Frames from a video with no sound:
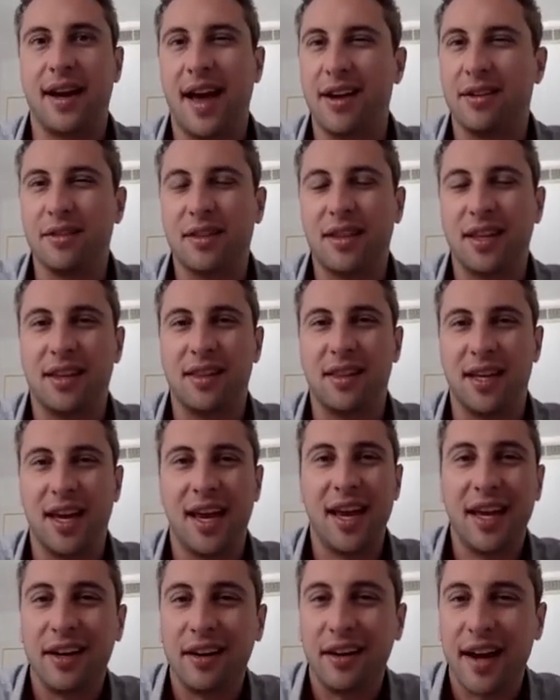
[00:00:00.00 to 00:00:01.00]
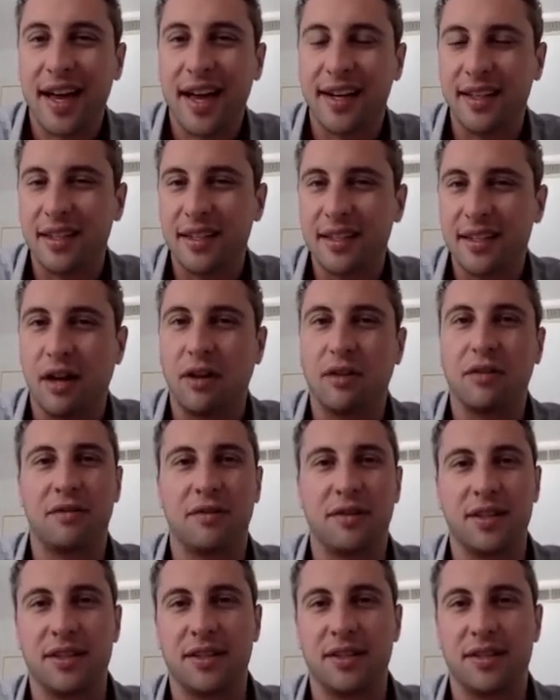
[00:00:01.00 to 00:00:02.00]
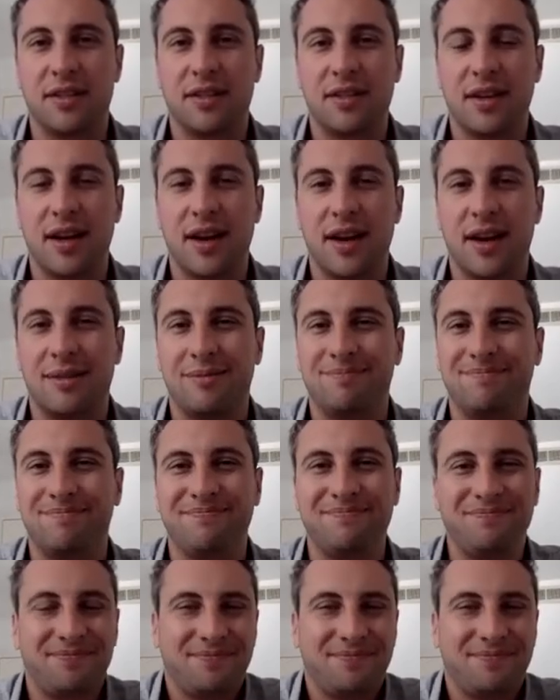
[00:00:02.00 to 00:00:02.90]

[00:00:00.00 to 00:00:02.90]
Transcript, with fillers: I don't think the internet itself is um,